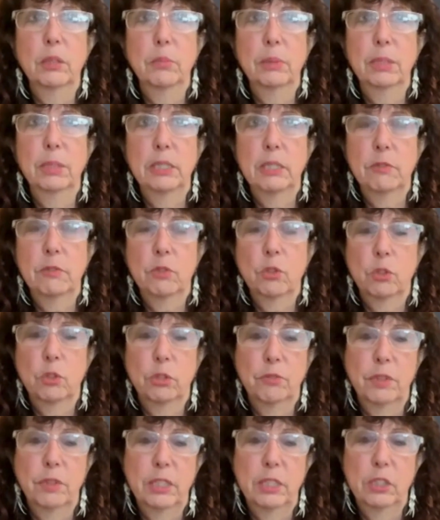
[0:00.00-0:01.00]
plaintiffs or
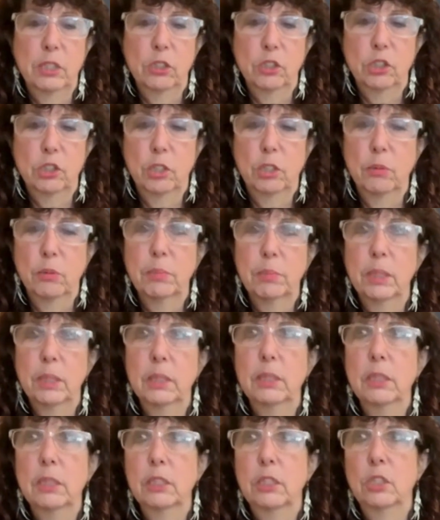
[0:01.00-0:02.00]
defendants share,
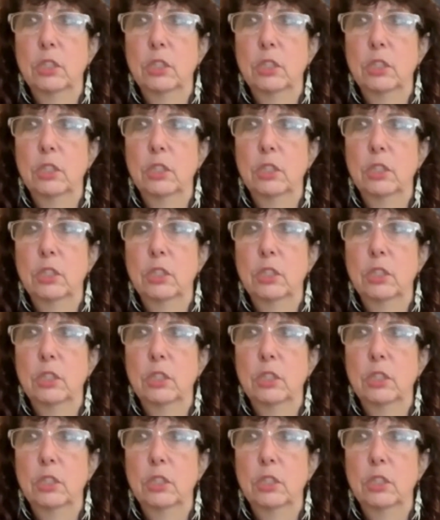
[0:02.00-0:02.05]
but